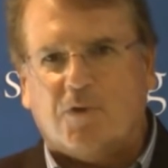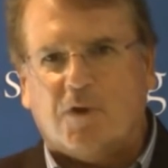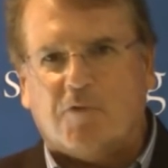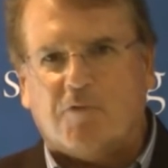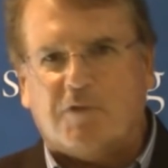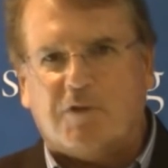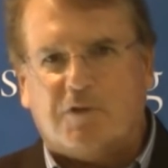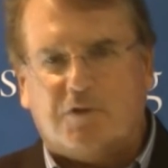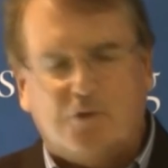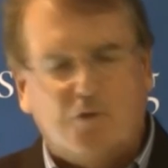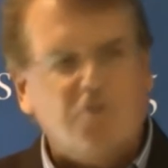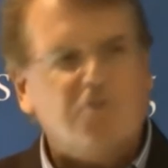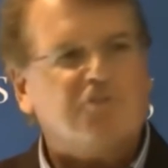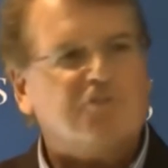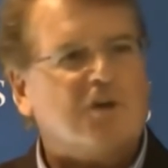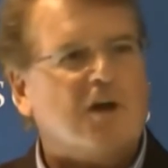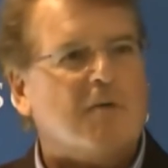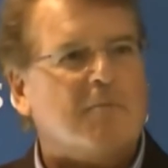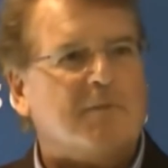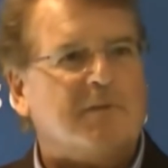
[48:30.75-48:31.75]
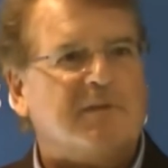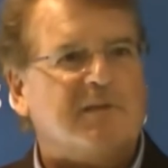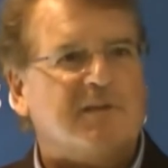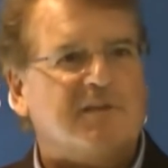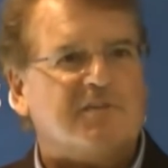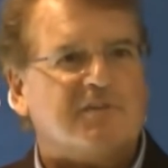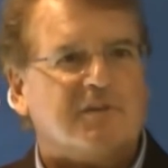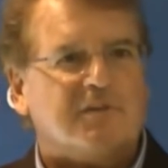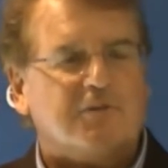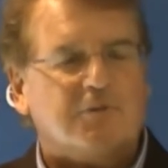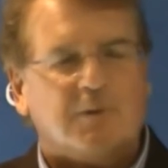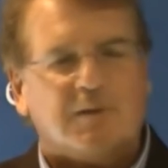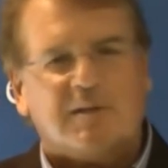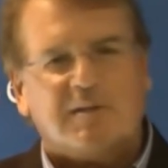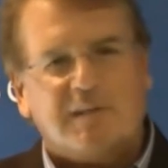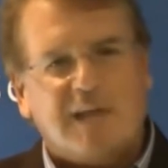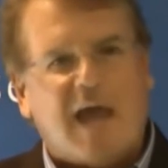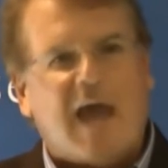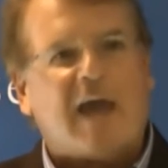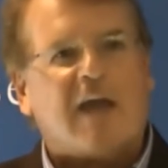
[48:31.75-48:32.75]
reduce competition, to
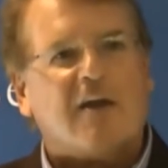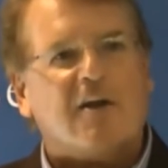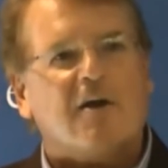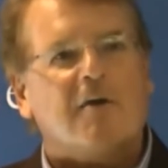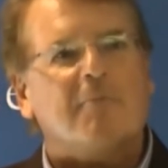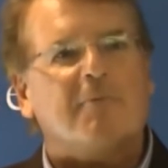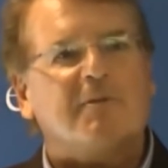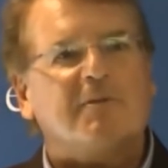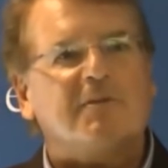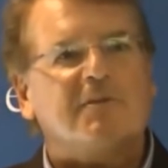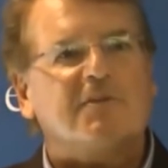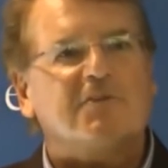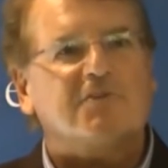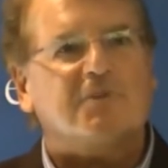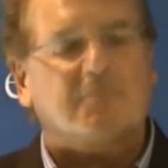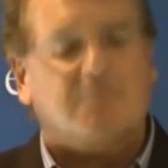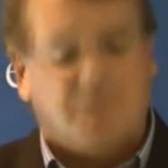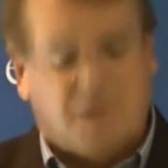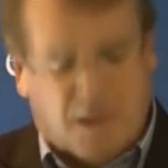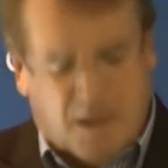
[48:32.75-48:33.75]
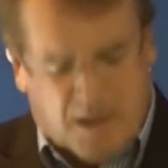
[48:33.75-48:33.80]
attack competition.